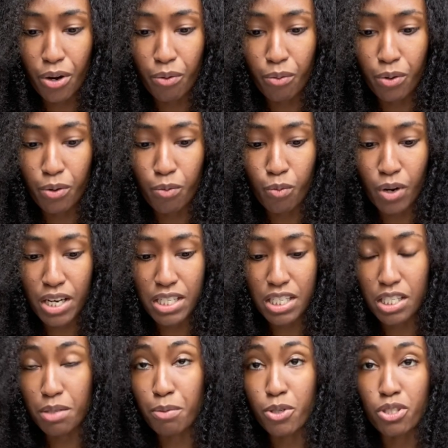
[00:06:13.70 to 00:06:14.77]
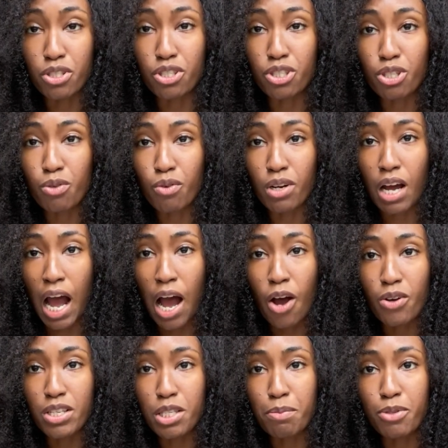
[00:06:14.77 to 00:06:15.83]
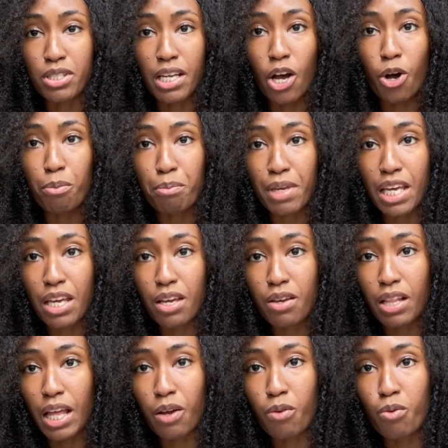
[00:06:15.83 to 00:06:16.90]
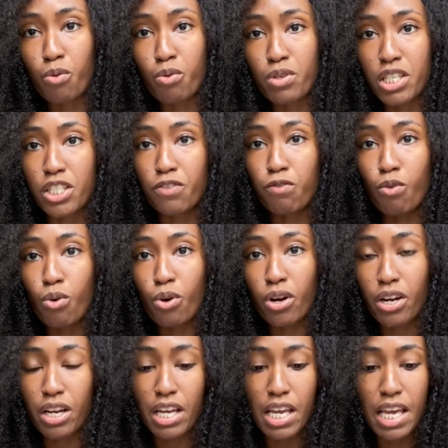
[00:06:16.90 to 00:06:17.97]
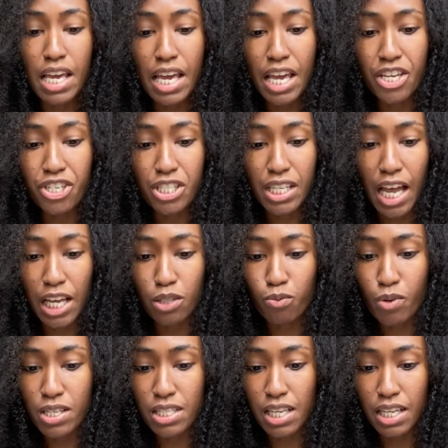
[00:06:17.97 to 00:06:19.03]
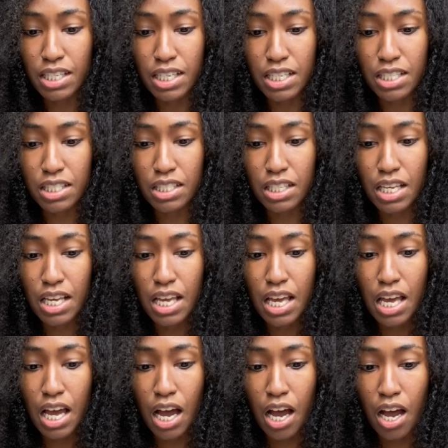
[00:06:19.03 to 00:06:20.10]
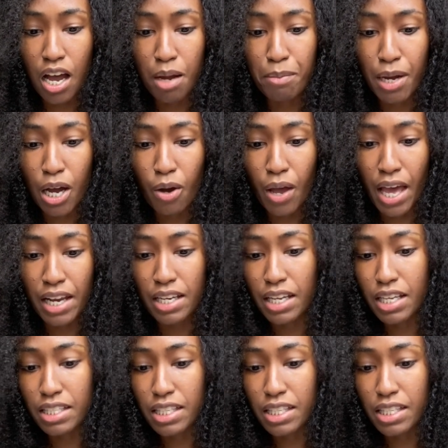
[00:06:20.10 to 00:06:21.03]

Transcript: what is this supposed to do, how is it supposed to help me, like who is this for. It just has one sentence about editing